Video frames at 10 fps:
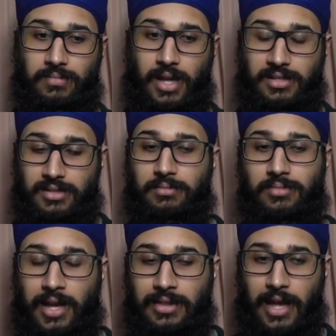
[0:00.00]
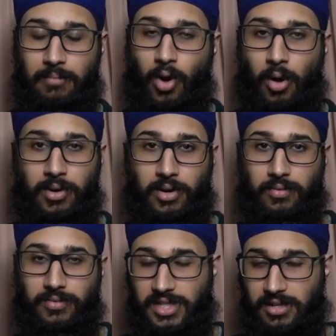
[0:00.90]
and in that moment
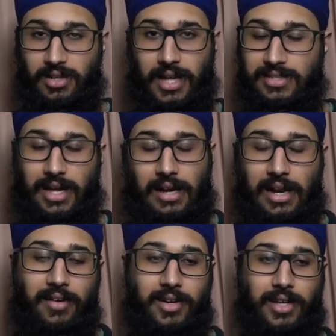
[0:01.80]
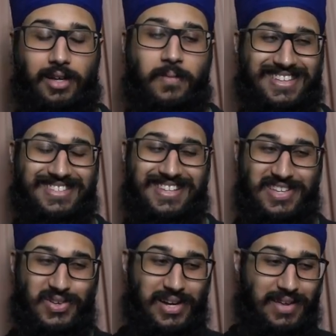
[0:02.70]
of she gets that clarity, it's,
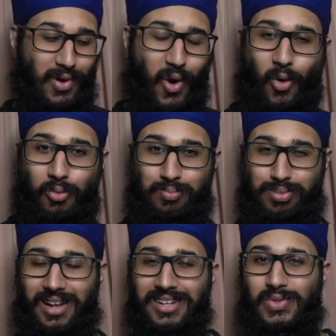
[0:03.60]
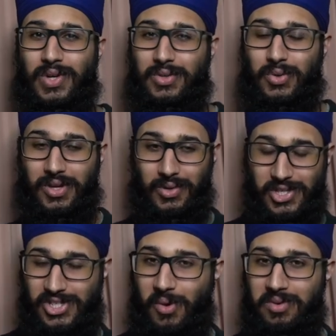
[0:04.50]
you leave a whole blood trail, you kill
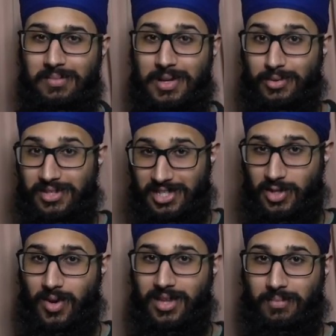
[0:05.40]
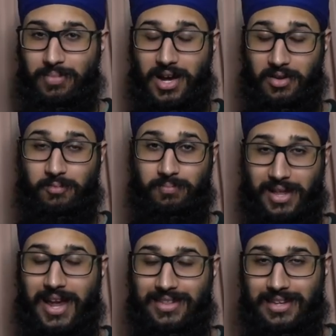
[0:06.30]
so many people. This is where the part of
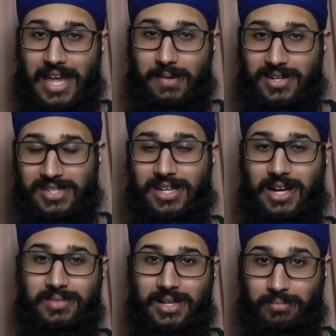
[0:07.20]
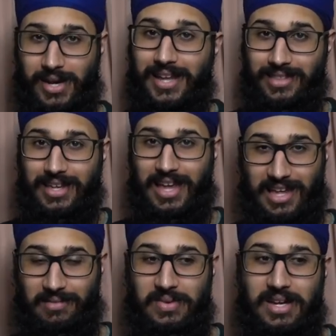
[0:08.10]
playing the game actually comes in. Playing the
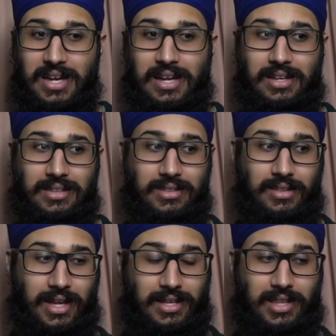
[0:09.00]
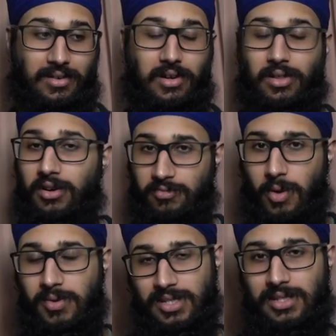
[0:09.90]
game, like, there are a lot of
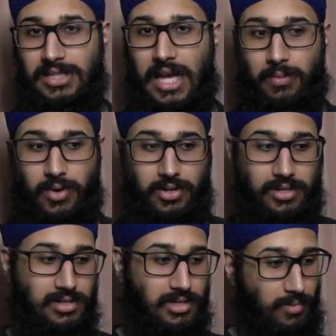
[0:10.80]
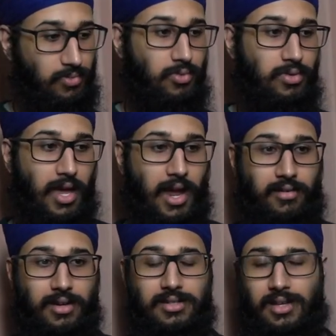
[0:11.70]
moments in this game where you can skip through the
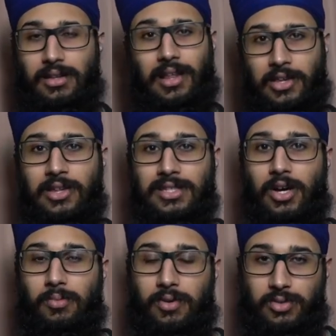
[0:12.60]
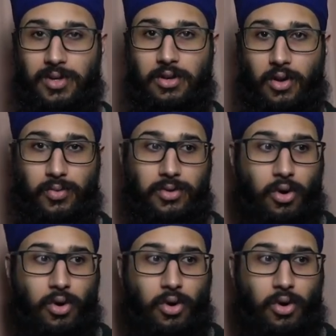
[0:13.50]
areas, like, you can tell, because when you go through